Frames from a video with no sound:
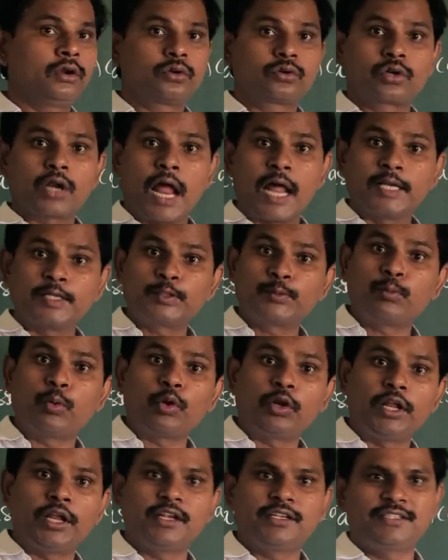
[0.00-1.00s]

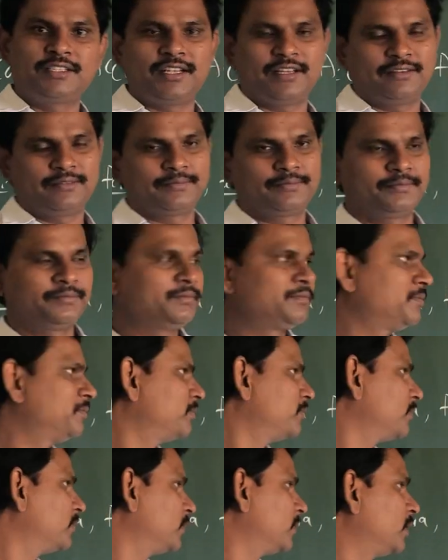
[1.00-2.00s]
Transportation,
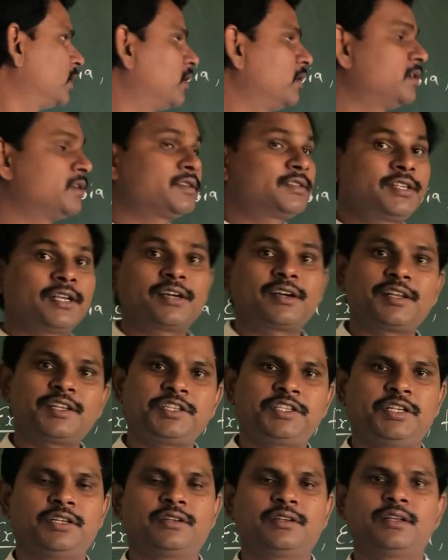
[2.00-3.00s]

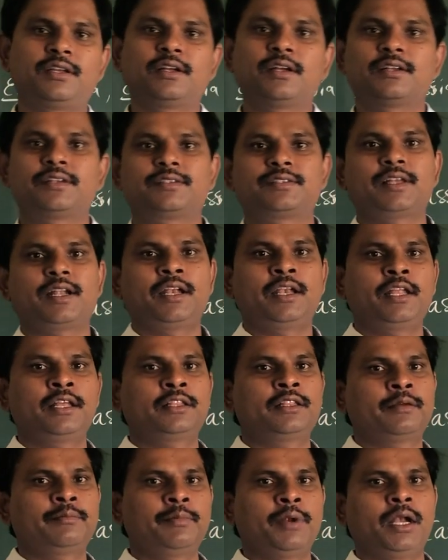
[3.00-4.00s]
secretion.
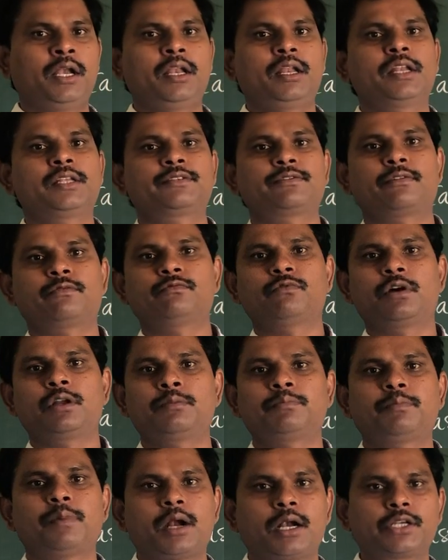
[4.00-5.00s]
Sending the materials from
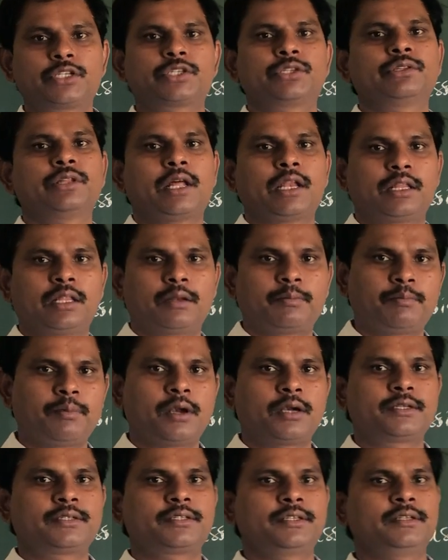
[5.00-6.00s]
one part to the other
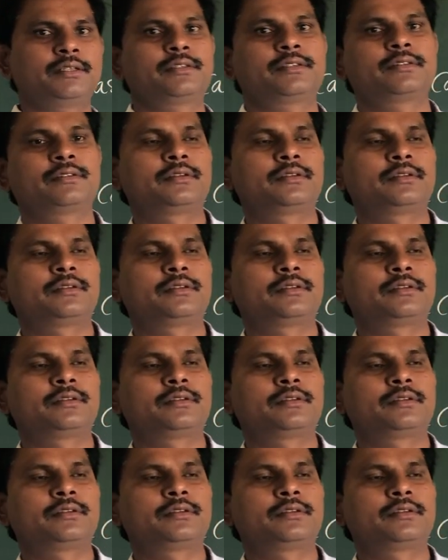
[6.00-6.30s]
parts is.